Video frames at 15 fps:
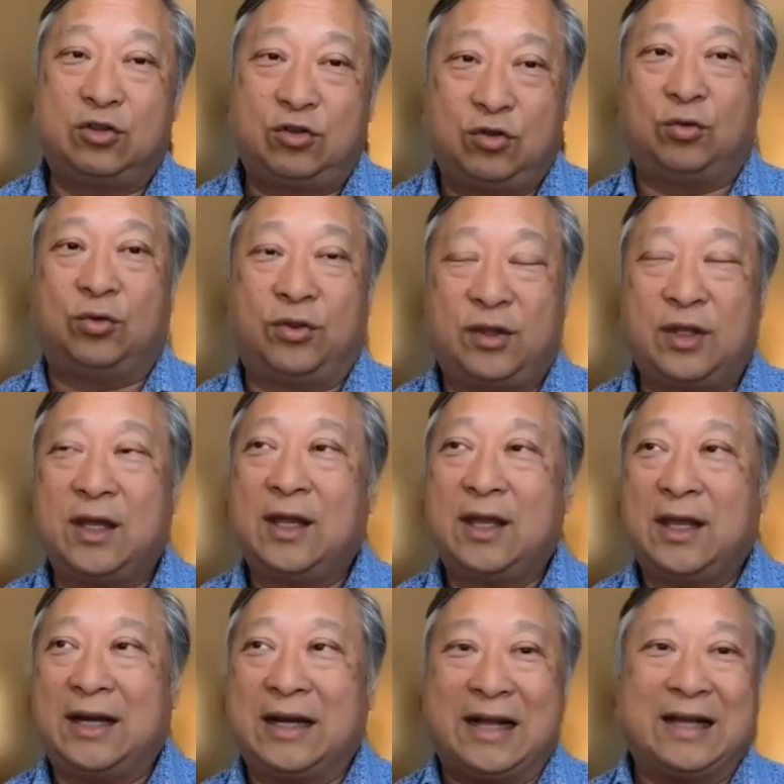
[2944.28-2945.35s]
truth
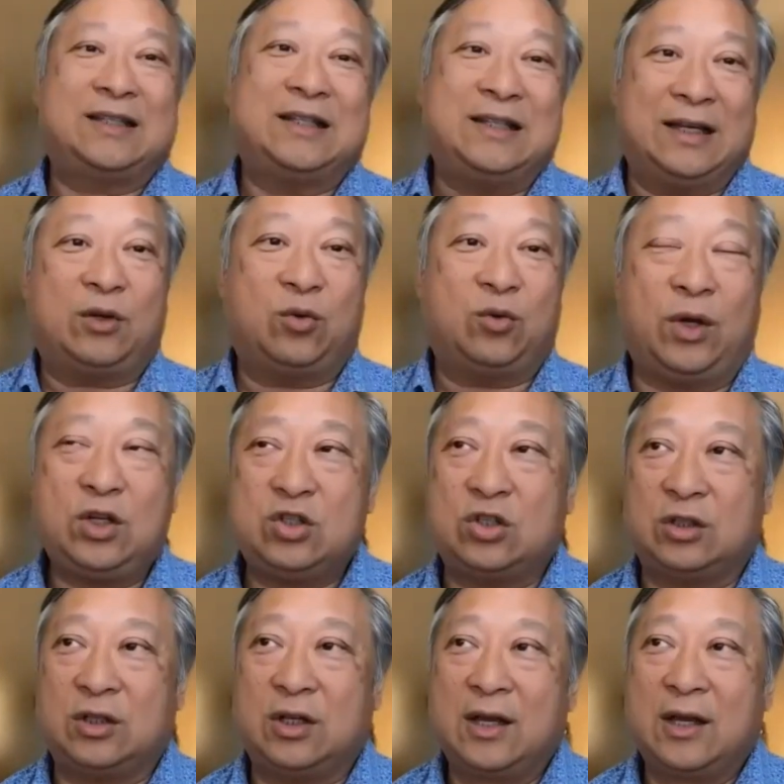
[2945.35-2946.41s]
and asking that
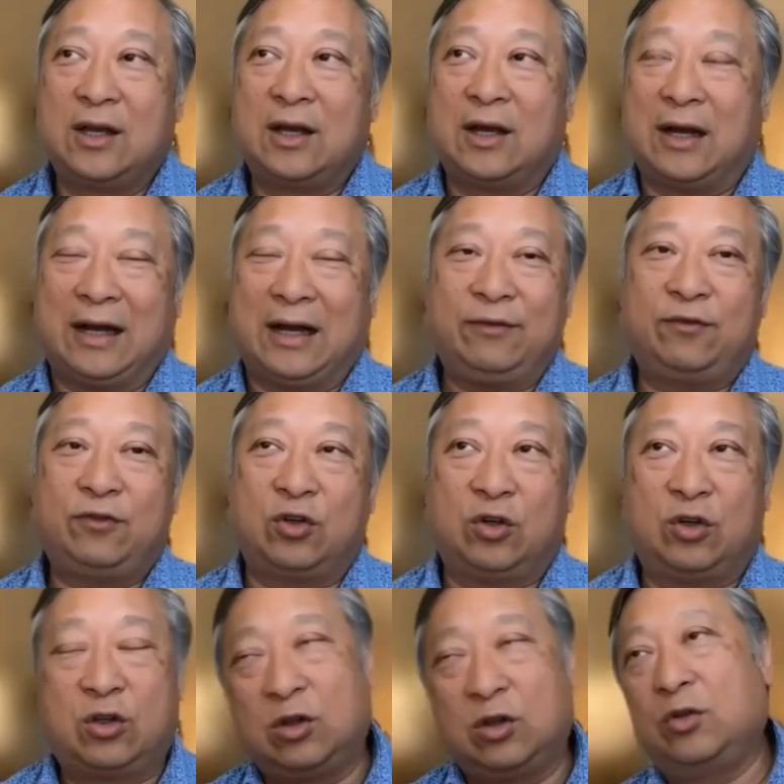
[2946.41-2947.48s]
question, I've
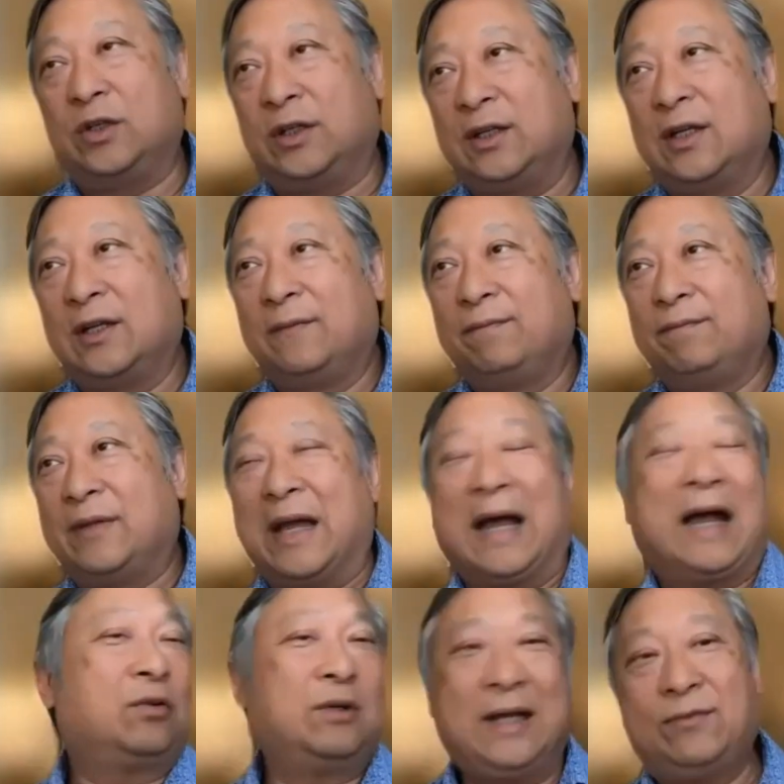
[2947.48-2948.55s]
concluded that
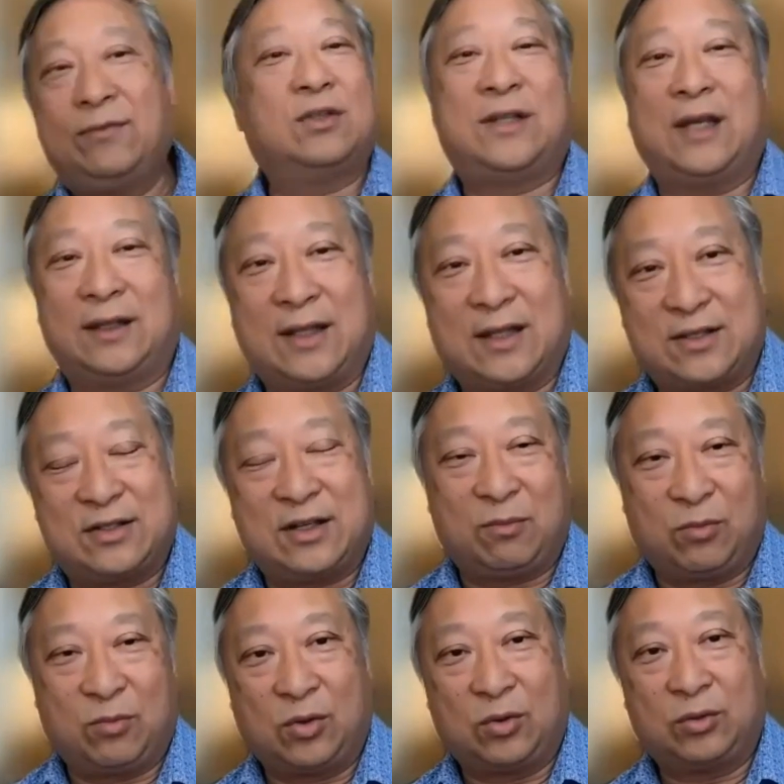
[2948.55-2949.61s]
I don't have to take that
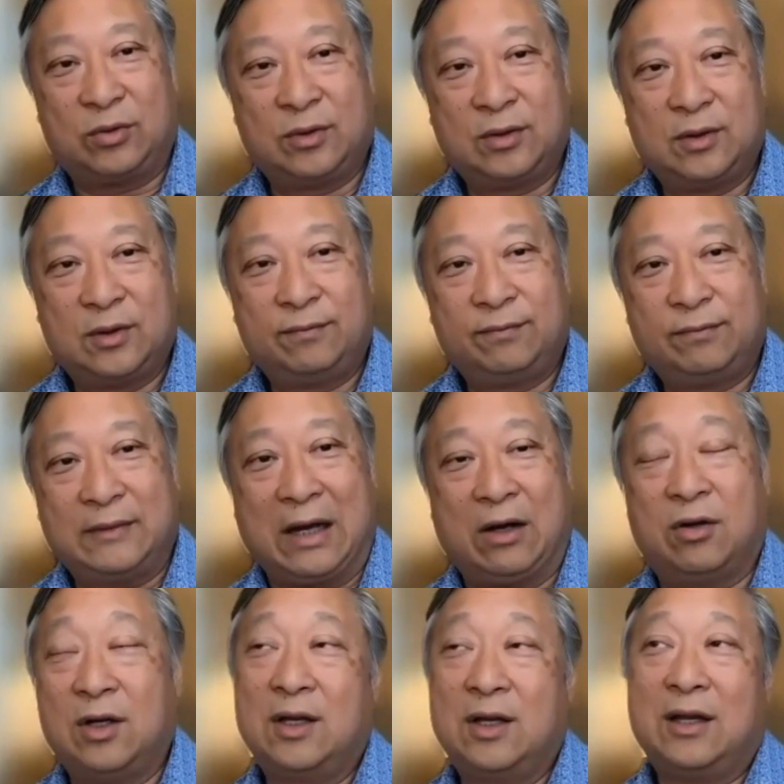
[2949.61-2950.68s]
same road.
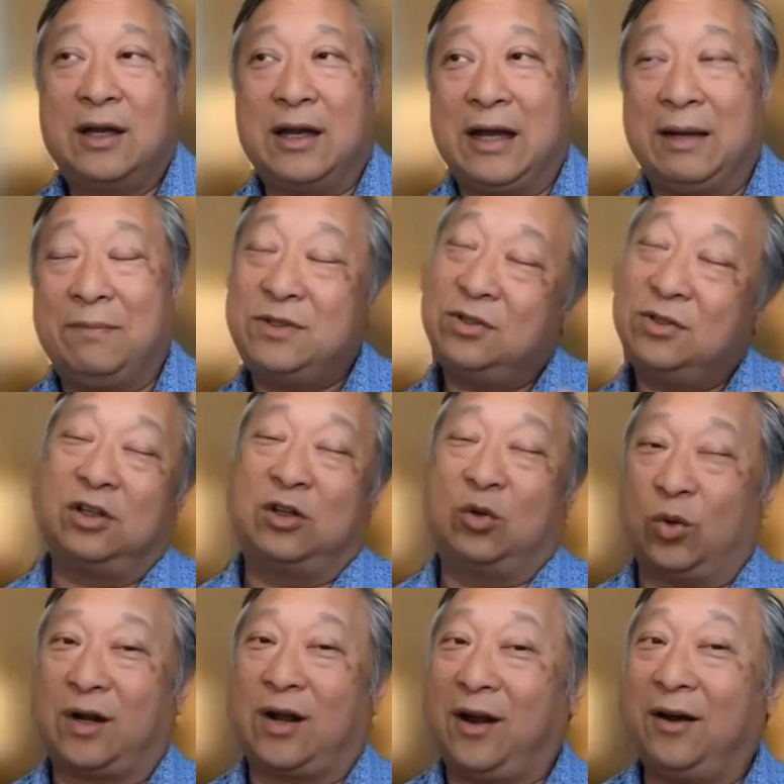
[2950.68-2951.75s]
Now, I'm still going to
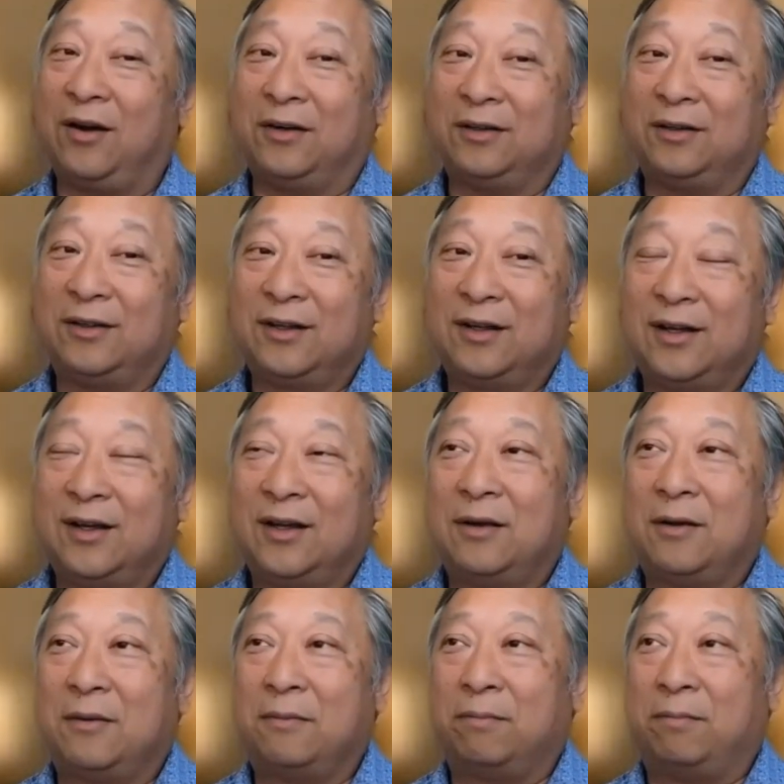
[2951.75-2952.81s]
work hard,
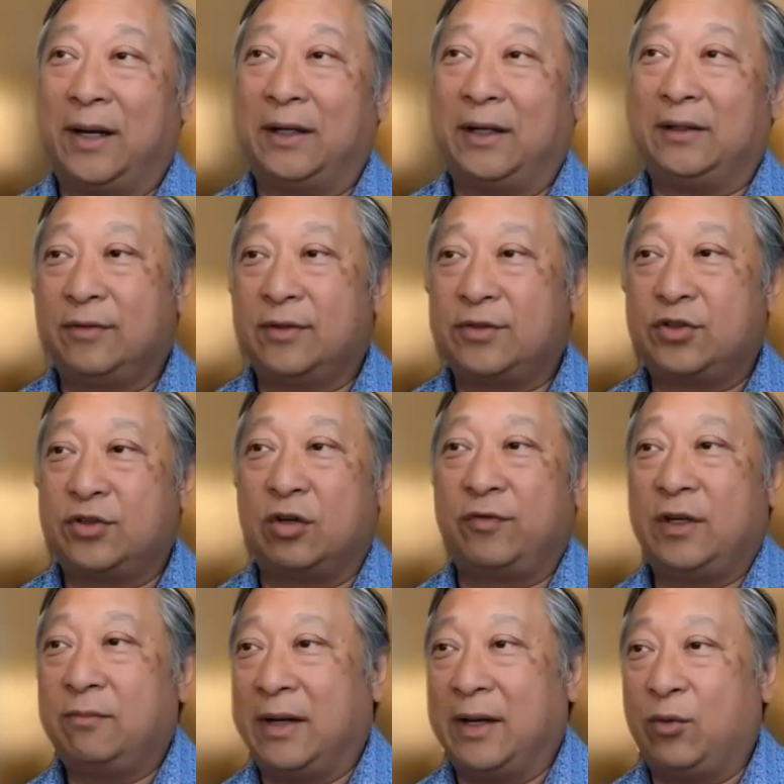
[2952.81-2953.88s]
but
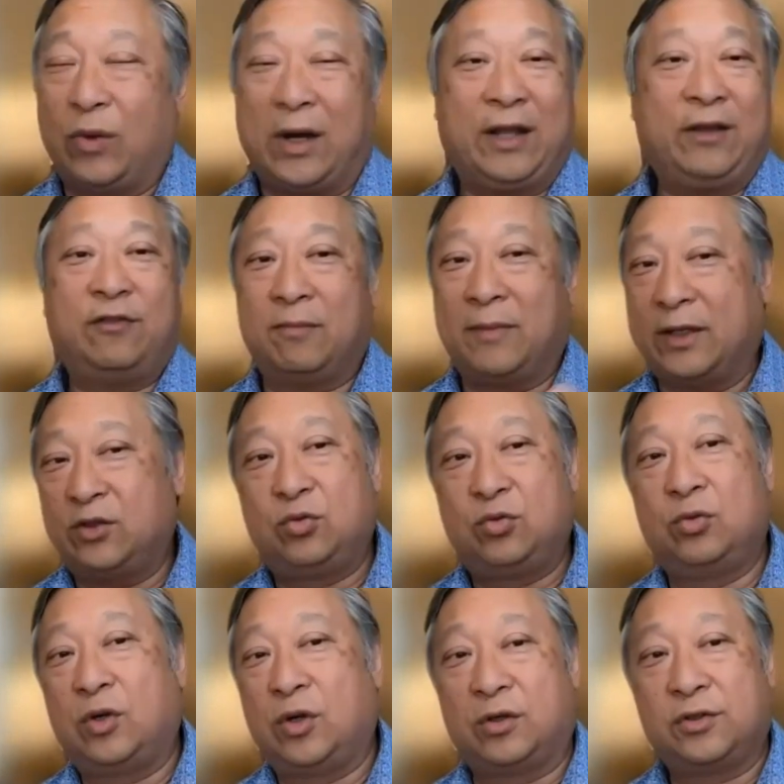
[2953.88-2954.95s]
serving my wife and my
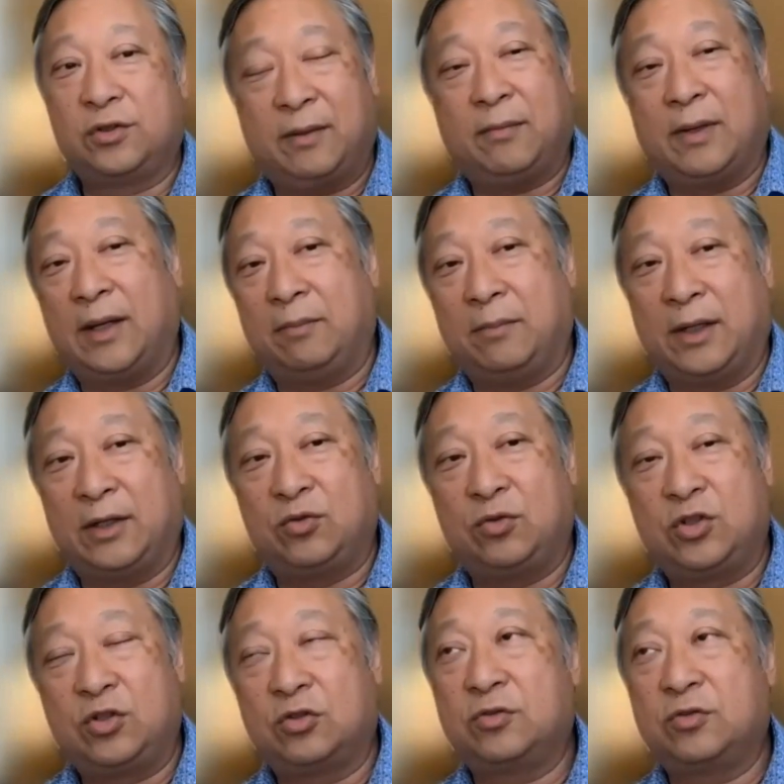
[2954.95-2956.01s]
two girls, my two
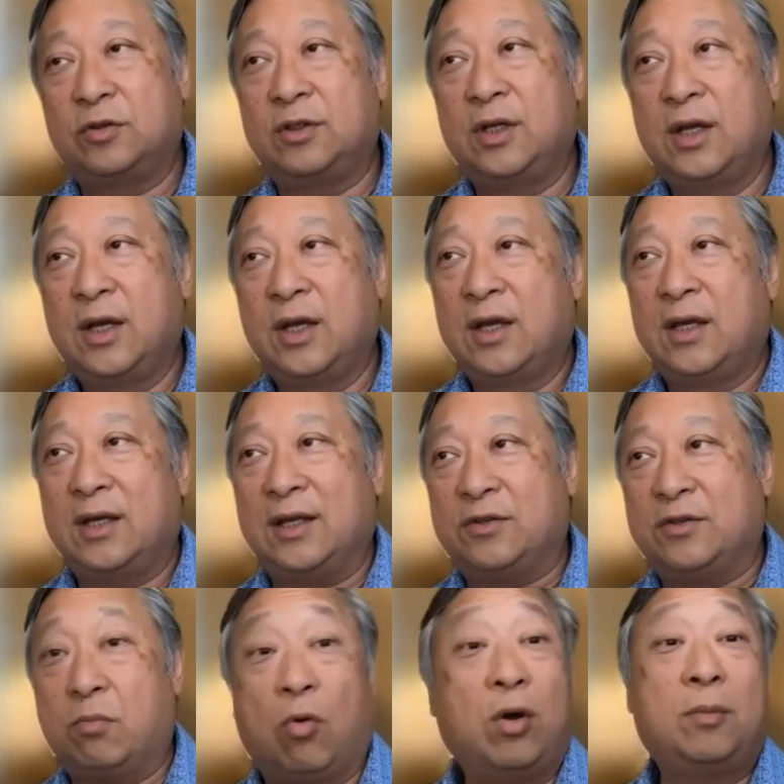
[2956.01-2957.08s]
children,
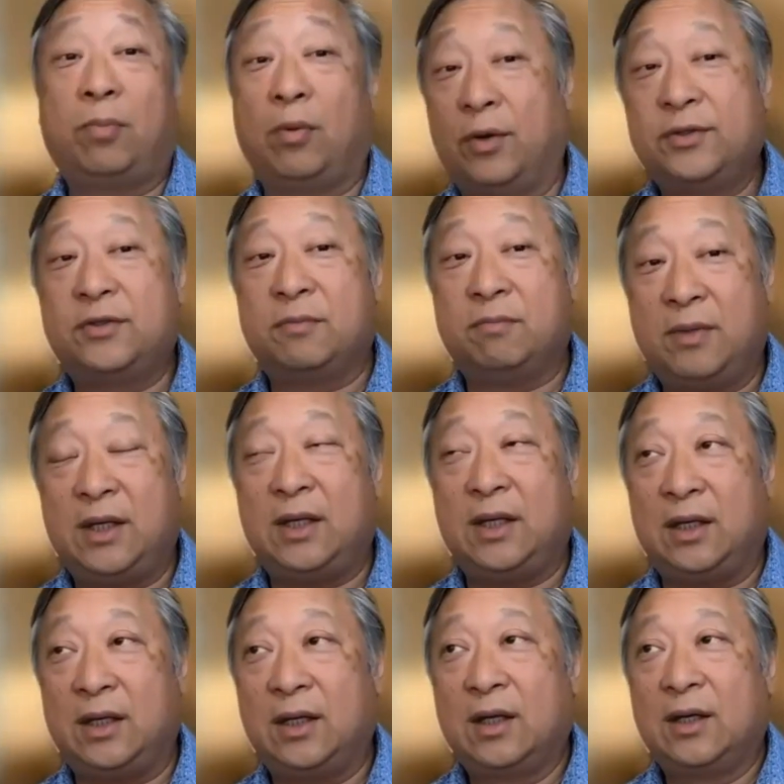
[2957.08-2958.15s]
is more important to
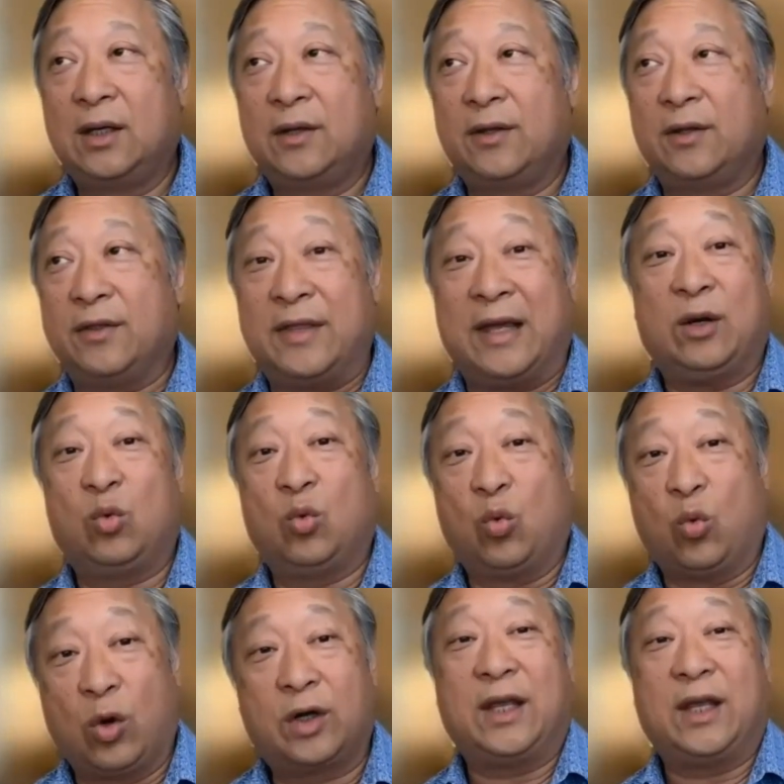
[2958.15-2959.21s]
me than
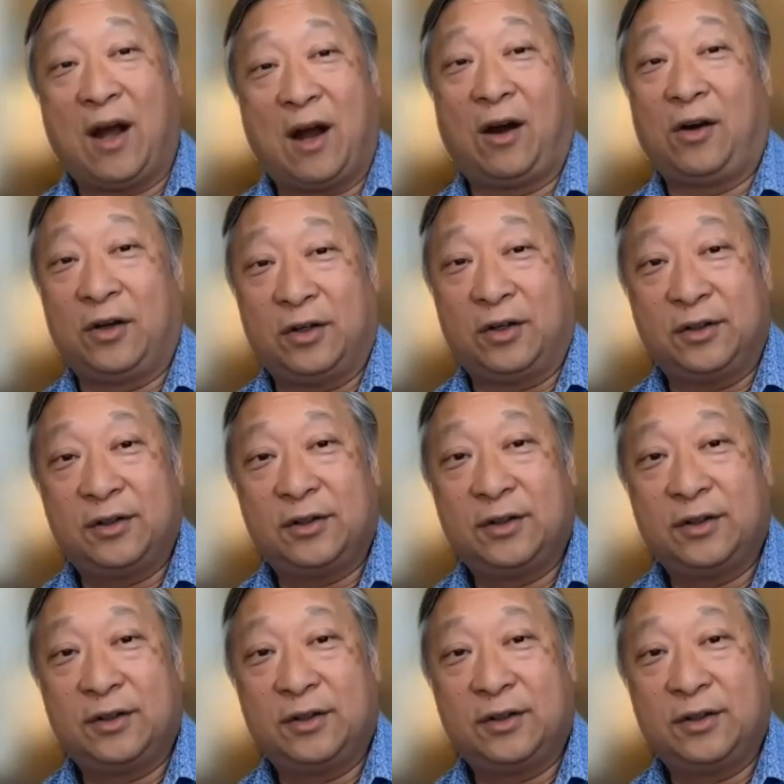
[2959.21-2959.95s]
working hard.